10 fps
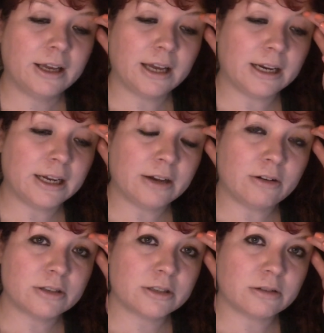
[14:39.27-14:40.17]
And I
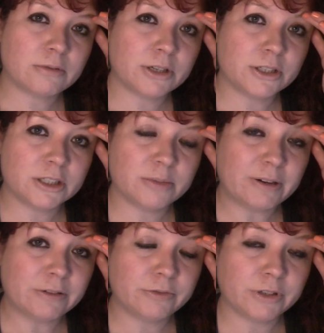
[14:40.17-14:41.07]
also want to do my
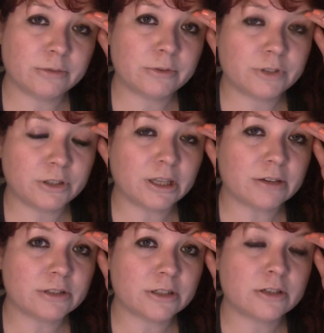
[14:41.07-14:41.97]
review of
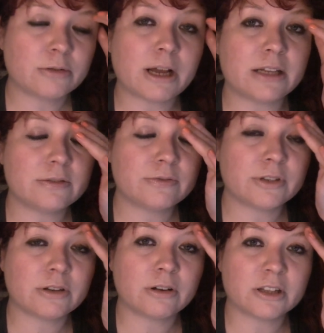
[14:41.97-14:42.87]
2012.
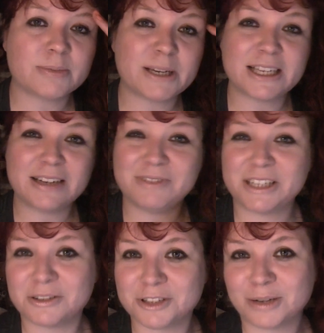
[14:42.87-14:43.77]
So I've got some exciting
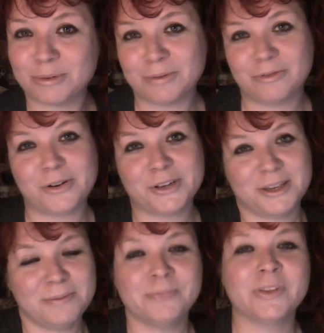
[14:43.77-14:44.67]
videos coming up for you,